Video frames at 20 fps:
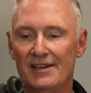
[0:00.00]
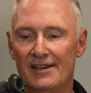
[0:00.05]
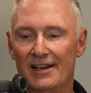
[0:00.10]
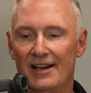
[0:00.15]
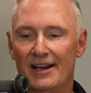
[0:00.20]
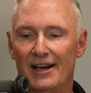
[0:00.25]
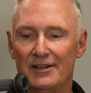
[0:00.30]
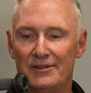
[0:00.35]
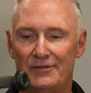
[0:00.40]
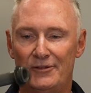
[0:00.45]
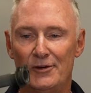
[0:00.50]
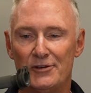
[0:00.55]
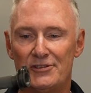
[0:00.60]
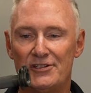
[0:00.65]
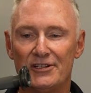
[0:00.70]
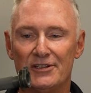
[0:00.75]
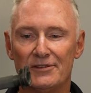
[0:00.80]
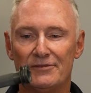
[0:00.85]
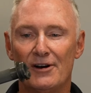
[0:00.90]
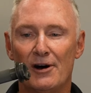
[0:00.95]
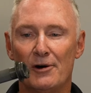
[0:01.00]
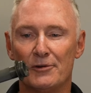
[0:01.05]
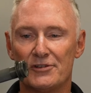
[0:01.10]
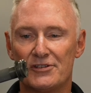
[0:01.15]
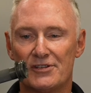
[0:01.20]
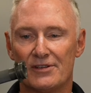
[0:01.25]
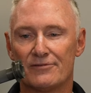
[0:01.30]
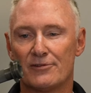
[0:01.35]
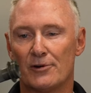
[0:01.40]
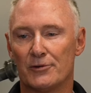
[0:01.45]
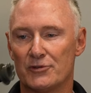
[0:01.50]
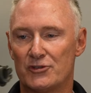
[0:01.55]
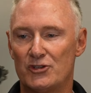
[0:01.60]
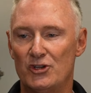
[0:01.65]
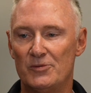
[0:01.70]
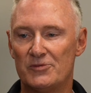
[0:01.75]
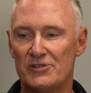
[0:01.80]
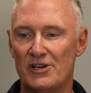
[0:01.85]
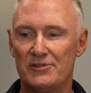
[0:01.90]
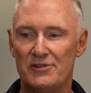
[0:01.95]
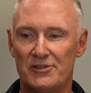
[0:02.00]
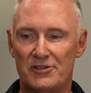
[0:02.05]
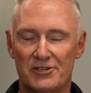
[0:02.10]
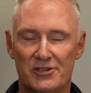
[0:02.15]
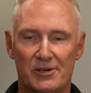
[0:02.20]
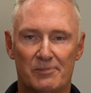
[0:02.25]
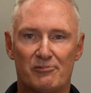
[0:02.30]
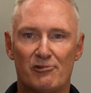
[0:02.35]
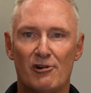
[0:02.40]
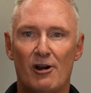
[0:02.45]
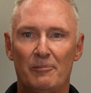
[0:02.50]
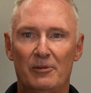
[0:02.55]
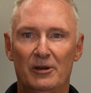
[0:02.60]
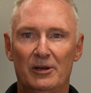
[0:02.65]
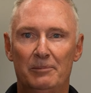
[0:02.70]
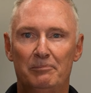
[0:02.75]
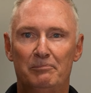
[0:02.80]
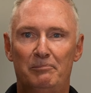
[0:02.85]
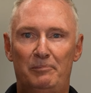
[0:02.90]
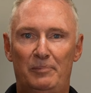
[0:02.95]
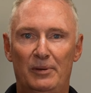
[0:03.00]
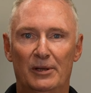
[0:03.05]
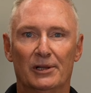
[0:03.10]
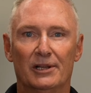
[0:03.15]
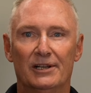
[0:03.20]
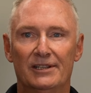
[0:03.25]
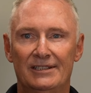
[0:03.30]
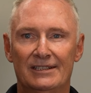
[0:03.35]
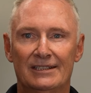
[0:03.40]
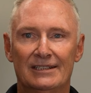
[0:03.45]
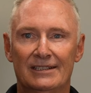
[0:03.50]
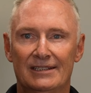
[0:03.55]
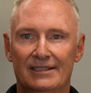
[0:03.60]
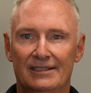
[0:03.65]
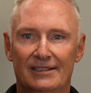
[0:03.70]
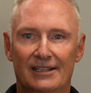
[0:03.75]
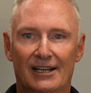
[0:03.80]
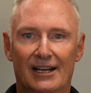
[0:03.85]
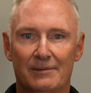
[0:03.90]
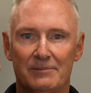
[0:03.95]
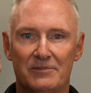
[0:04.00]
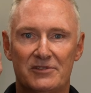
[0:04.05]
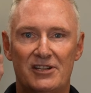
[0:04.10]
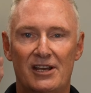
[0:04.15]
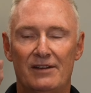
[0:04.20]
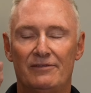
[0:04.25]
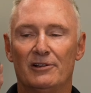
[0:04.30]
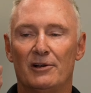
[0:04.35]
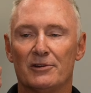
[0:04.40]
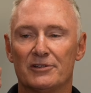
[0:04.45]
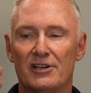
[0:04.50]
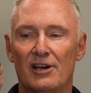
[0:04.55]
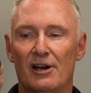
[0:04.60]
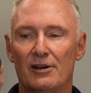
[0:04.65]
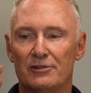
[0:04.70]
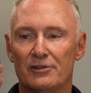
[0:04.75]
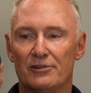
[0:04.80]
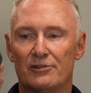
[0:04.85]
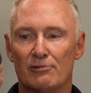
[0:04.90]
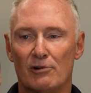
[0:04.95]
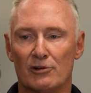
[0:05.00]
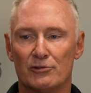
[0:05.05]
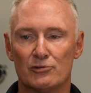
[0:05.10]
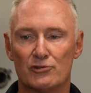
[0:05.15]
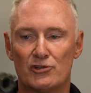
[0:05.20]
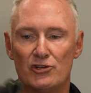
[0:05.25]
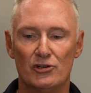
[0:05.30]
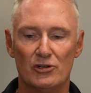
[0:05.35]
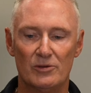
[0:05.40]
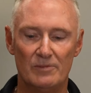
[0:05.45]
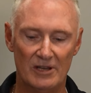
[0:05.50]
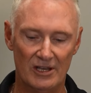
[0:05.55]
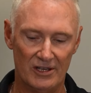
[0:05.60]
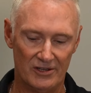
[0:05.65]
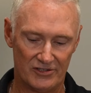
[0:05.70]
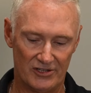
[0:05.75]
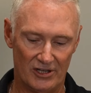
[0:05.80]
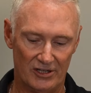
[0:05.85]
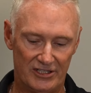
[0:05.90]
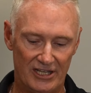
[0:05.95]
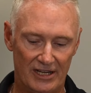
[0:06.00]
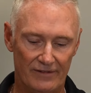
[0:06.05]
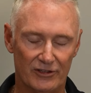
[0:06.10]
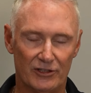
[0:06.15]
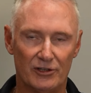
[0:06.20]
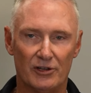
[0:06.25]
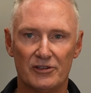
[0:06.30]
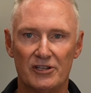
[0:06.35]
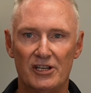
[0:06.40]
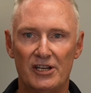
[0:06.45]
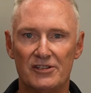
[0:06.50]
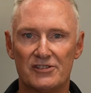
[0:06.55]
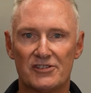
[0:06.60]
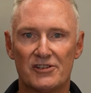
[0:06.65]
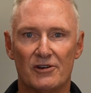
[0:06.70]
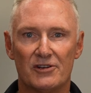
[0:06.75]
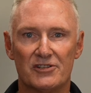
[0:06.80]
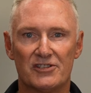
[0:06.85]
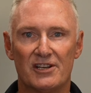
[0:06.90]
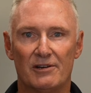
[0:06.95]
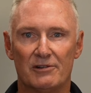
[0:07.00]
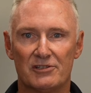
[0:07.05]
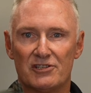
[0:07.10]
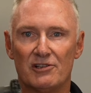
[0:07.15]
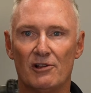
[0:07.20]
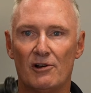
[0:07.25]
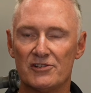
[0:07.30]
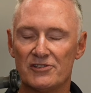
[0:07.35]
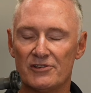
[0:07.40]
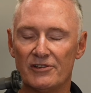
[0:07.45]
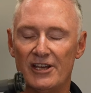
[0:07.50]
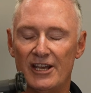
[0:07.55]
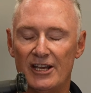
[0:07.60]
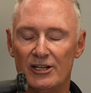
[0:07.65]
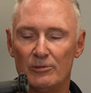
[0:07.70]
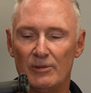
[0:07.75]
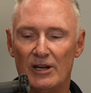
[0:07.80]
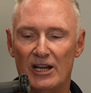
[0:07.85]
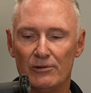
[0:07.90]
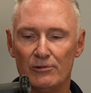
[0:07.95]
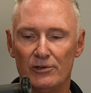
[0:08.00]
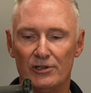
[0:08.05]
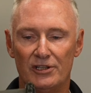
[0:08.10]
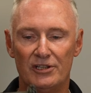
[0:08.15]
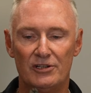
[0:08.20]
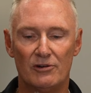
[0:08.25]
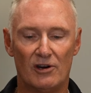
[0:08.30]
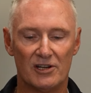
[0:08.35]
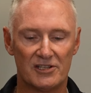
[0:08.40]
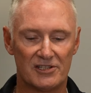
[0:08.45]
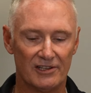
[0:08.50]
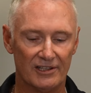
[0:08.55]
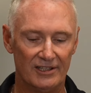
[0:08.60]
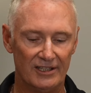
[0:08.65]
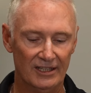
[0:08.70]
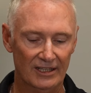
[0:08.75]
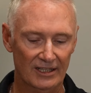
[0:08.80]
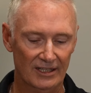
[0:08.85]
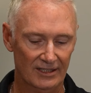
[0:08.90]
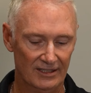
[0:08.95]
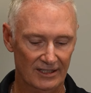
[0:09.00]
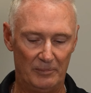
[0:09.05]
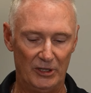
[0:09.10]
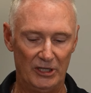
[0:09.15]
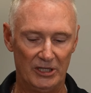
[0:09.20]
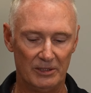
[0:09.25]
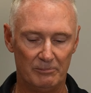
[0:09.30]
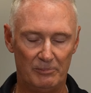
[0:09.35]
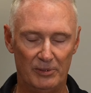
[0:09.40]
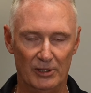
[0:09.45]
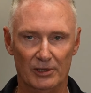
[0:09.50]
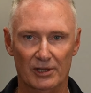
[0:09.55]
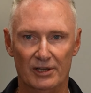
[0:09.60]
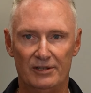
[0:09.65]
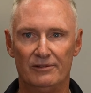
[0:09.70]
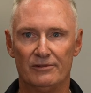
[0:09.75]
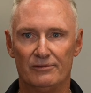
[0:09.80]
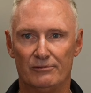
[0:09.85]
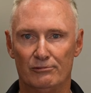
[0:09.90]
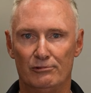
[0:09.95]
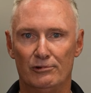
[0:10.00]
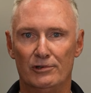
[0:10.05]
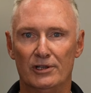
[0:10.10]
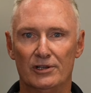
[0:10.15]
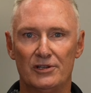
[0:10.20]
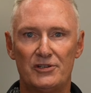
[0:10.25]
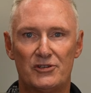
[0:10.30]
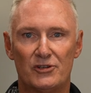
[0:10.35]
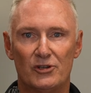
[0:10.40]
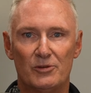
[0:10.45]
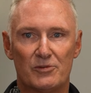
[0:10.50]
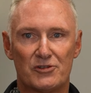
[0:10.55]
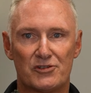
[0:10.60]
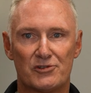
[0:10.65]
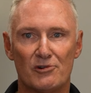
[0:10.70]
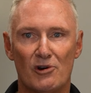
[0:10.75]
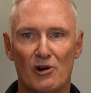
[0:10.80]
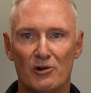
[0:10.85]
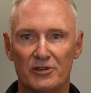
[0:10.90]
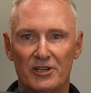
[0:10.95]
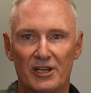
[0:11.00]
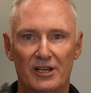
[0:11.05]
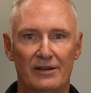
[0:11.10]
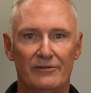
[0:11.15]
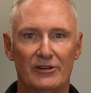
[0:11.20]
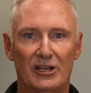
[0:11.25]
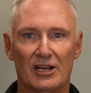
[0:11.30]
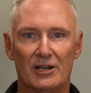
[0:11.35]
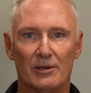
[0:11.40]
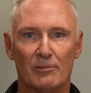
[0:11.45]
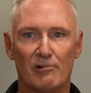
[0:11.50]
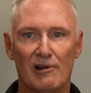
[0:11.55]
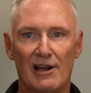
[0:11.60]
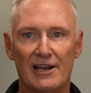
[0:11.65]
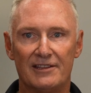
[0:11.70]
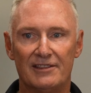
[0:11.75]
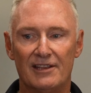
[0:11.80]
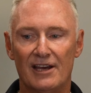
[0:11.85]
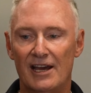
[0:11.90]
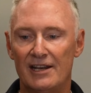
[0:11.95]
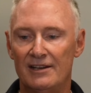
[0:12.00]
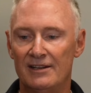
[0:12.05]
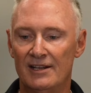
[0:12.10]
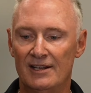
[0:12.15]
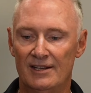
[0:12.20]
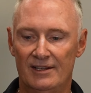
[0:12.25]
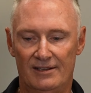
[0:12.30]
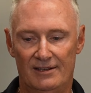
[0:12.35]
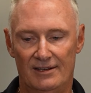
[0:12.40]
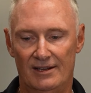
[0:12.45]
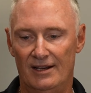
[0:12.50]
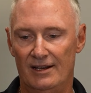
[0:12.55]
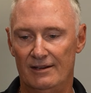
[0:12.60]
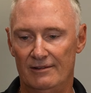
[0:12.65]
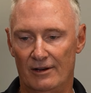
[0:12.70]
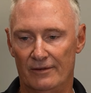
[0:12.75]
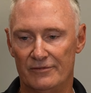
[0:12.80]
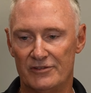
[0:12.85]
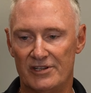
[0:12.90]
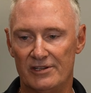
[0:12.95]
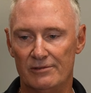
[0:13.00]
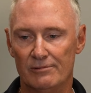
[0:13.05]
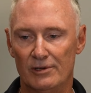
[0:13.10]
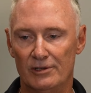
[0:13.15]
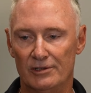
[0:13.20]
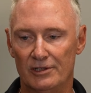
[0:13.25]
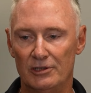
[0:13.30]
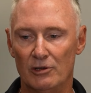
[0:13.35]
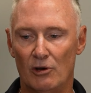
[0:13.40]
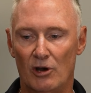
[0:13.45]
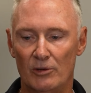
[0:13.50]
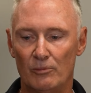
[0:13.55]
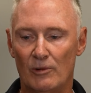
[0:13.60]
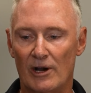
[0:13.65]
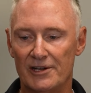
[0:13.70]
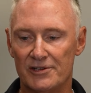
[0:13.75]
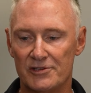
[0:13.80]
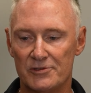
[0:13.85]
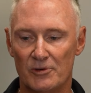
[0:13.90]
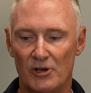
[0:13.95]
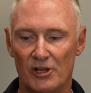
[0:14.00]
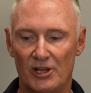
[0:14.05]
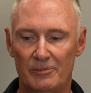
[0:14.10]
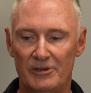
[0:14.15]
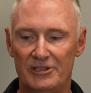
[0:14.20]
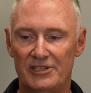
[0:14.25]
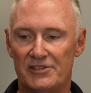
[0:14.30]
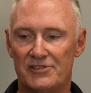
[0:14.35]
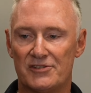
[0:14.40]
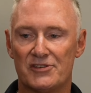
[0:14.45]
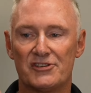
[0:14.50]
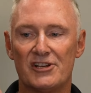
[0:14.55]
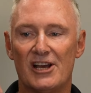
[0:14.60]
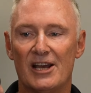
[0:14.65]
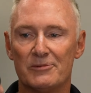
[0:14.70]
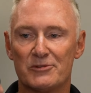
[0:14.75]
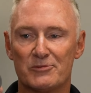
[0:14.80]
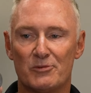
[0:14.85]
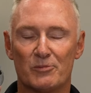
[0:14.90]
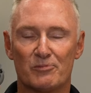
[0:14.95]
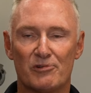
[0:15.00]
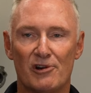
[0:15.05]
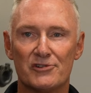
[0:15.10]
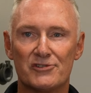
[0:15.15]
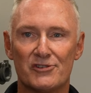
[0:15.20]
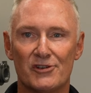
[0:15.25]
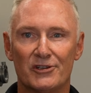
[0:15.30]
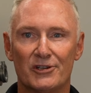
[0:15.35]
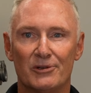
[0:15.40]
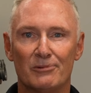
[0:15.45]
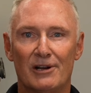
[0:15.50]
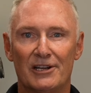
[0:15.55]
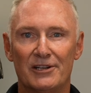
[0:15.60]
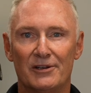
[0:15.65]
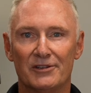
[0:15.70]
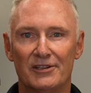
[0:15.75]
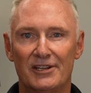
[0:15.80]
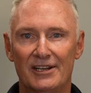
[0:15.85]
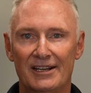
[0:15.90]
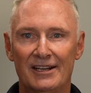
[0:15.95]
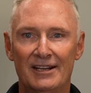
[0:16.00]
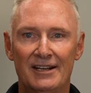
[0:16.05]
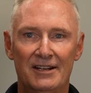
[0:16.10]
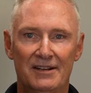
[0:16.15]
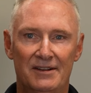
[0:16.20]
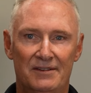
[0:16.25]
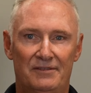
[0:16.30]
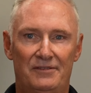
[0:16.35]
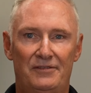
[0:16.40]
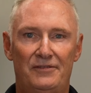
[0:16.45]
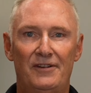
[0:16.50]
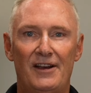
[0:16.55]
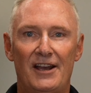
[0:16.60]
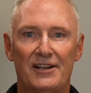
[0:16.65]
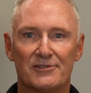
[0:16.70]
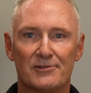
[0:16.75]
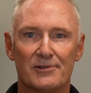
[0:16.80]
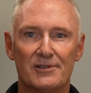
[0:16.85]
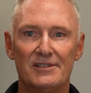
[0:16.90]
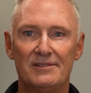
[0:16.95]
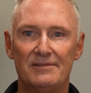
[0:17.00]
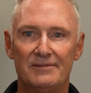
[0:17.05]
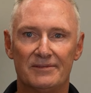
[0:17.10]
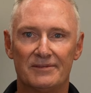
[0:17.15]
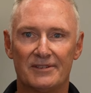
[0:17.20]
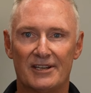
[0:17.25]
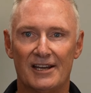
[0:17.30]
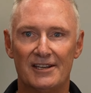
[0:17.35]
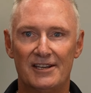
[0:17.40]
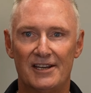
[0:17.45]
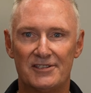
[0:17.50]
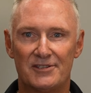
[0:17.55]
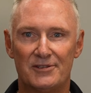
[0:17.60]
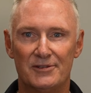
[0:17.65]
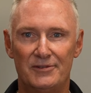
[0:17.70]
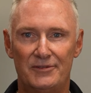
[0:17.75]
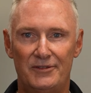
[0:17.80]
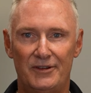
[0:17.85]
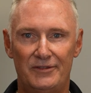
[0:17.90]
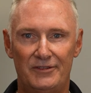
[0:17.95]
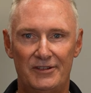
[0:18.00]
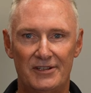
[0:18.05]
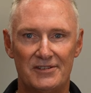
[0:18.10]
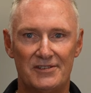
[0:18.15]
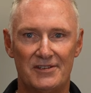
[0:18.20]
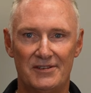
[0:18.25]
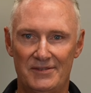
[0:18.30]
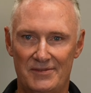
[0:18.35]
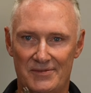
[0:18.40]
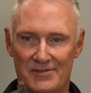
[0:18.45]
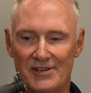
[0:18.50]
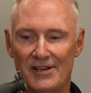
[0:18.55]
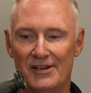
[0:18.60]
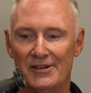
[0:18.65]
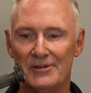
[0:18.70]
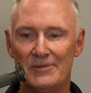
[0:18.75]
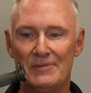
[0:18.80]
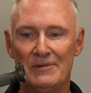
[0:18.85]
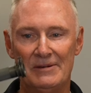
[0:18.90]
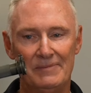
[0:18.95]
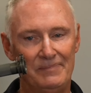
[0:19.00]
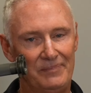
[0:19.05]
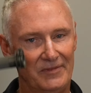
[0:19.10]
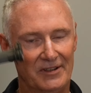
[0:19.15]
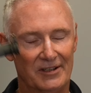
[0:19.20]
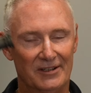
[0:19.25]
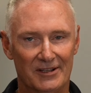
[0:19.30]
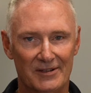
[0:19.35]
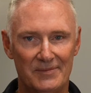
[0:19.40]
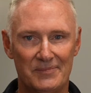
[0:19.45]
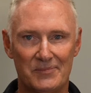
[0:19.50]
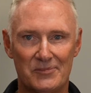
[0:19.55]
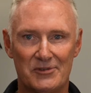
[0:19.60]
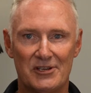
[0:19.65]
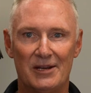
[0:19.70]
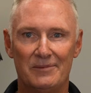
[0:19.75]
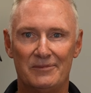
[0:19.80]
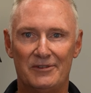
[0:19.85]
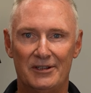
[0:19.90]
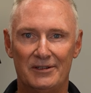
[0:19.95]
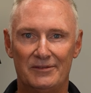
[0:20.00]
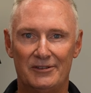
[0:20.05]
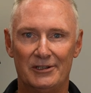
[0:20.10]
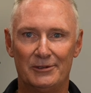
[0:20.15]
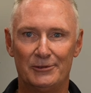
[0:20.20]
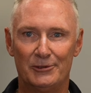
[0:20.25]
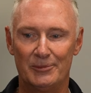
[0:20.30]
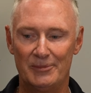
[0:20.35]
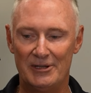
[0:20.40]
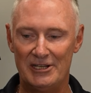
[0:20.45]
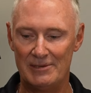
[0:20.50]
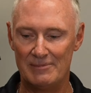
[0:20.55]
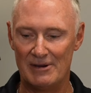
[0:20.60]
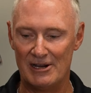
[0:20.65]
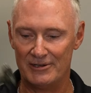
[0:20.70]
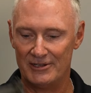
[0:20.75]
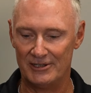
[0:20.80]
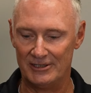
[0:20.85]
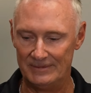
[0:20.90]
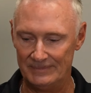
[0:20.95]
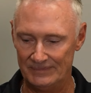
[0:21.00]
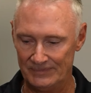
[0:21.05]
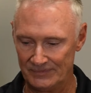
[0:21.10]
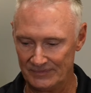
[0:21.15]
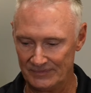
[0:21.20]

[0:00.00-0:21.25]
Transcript: the first thing to fold is the throttle tube. So this is a proper billet Teflon coated throttle tube. So Teflon on the inside, so it slides on the handlebar really nicely. Being billet, really super strong. You're never going to break that. Obviously really lightweight as well. I mean, that's the same as what Pro Circuit run on their factory KX250s. So, you know, same thing for your little mini moto.